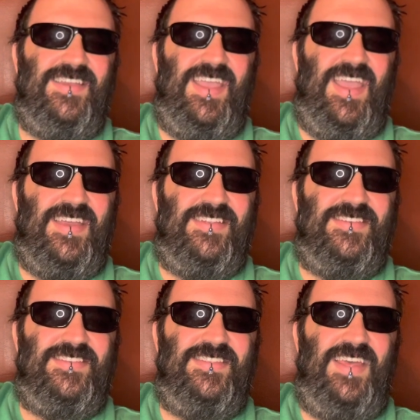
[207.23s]

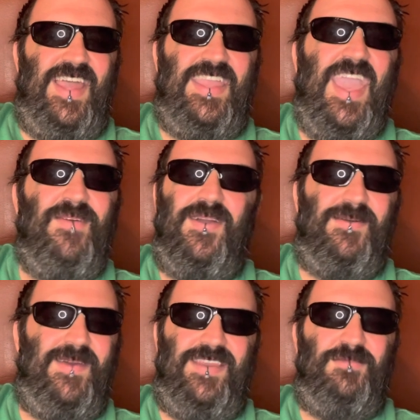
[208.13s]
And I can't
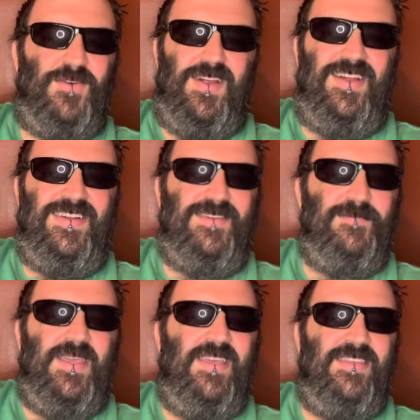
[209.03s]
recommend it more,
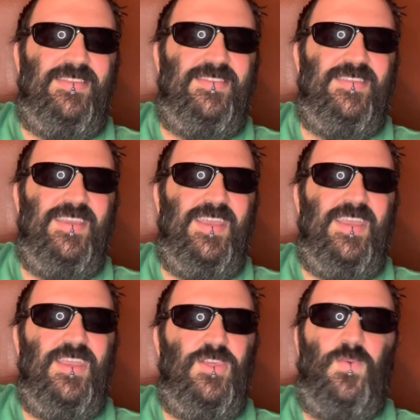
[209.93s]
because
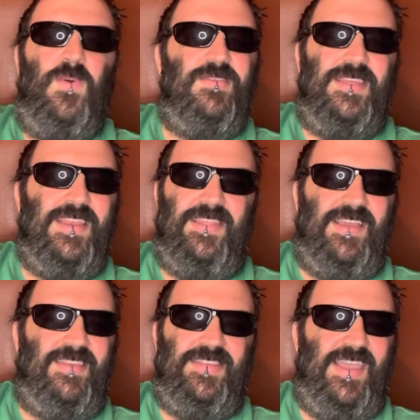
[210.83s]
you won't see anything
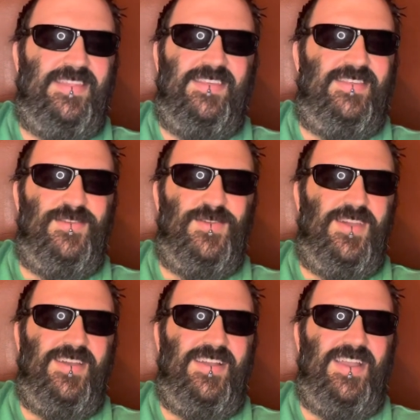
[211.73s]
else like this
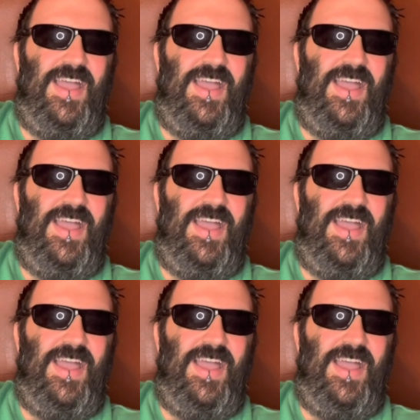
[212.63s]
year.